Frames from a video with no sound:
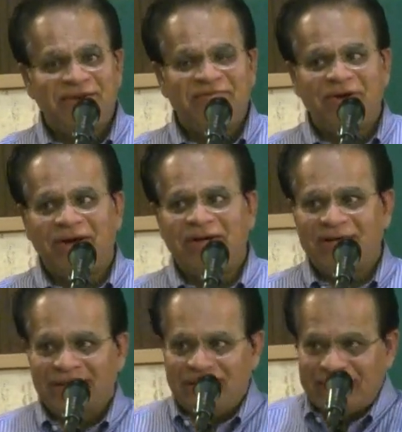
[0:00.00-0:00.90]
of
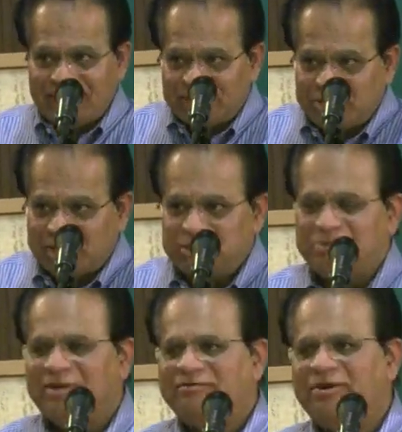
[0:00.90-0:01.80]
God, the
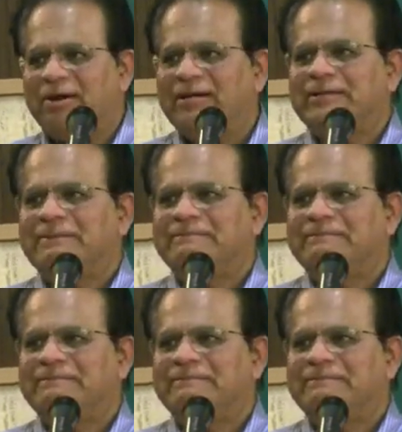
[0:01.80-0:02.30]
judgment of God.